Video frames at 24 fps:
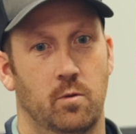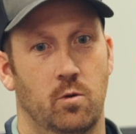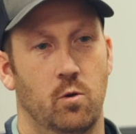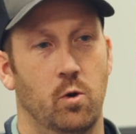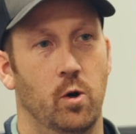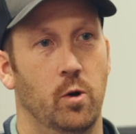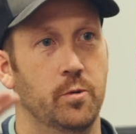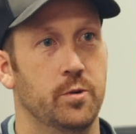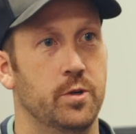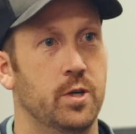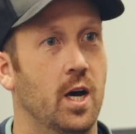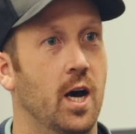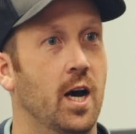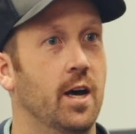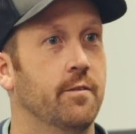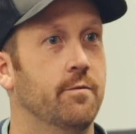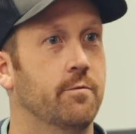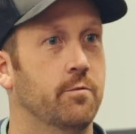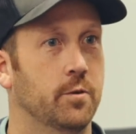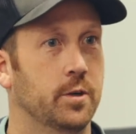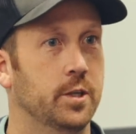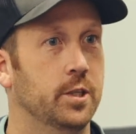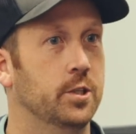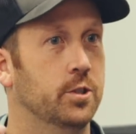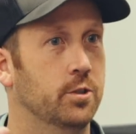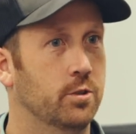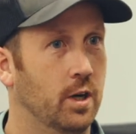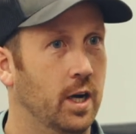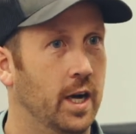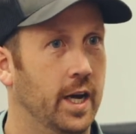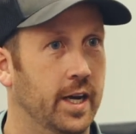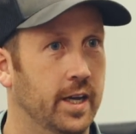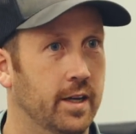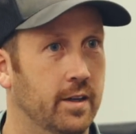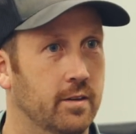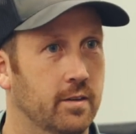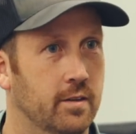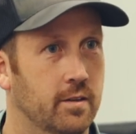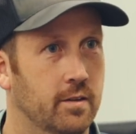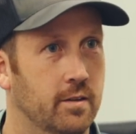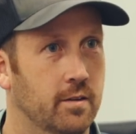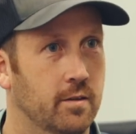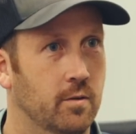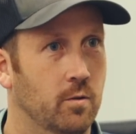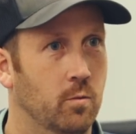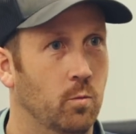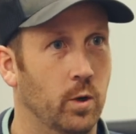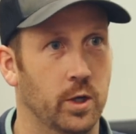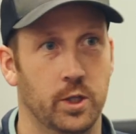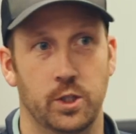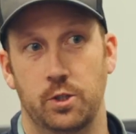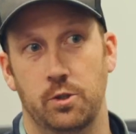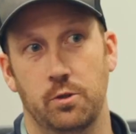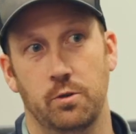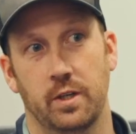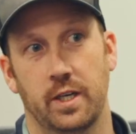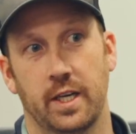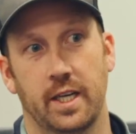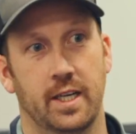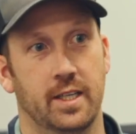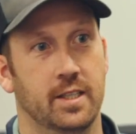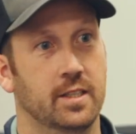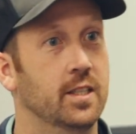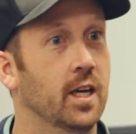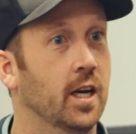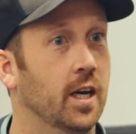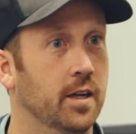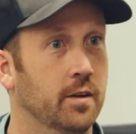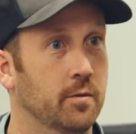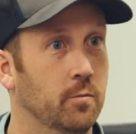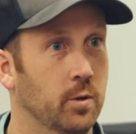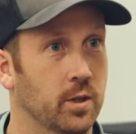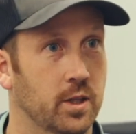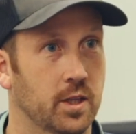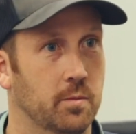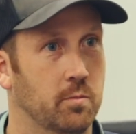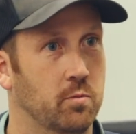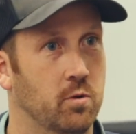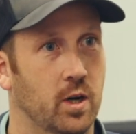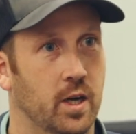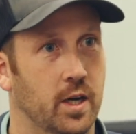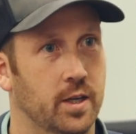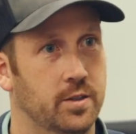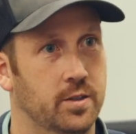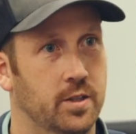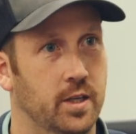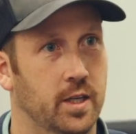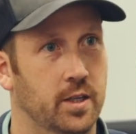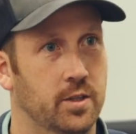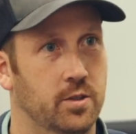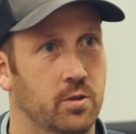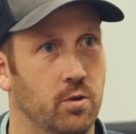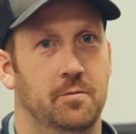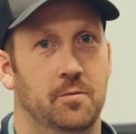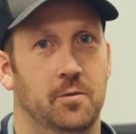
quote not freeze dry once you get it done with the process.